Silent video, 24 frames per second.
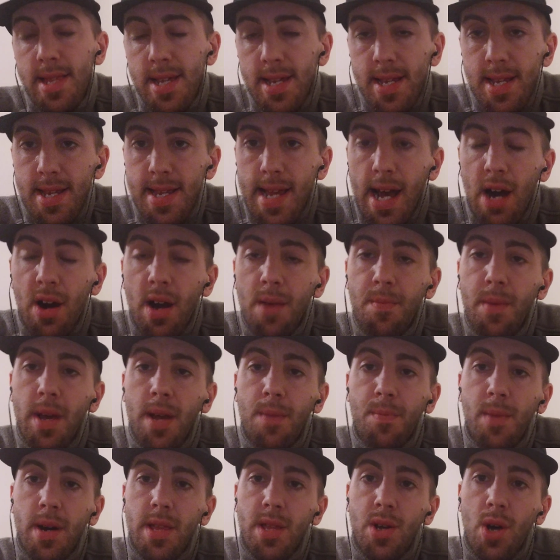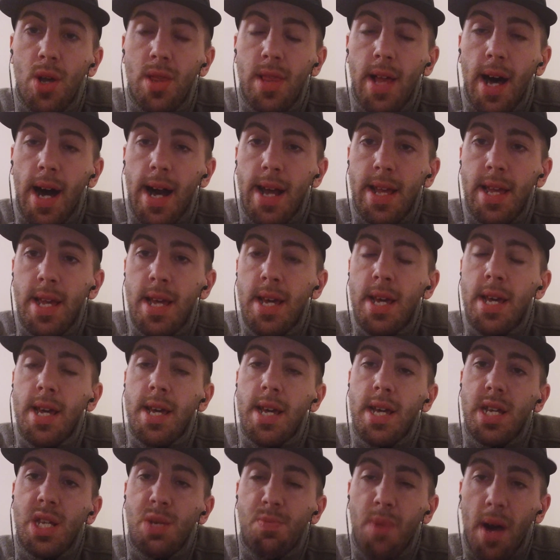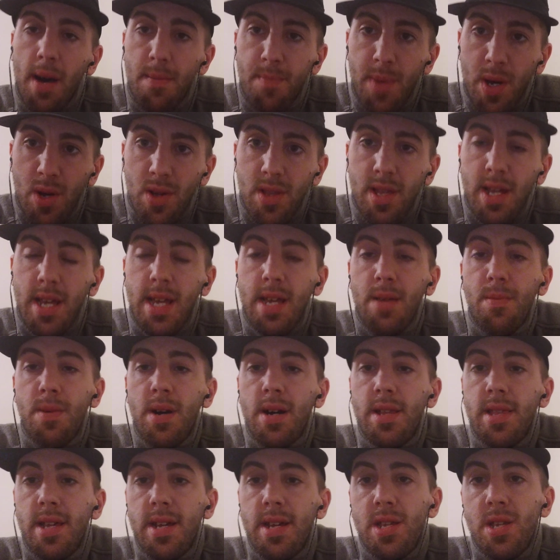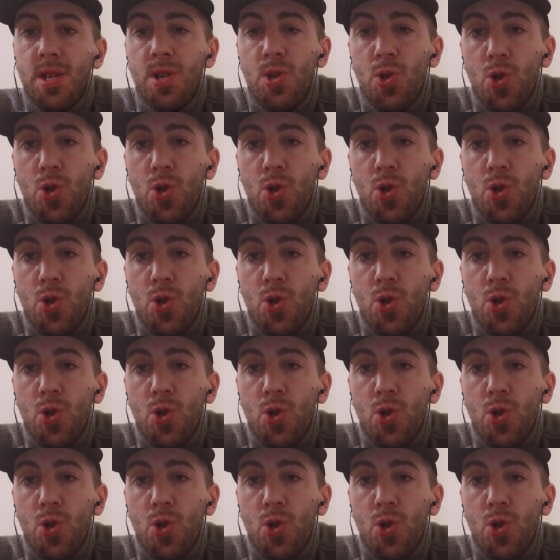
This is how I make money online, is by building an email list.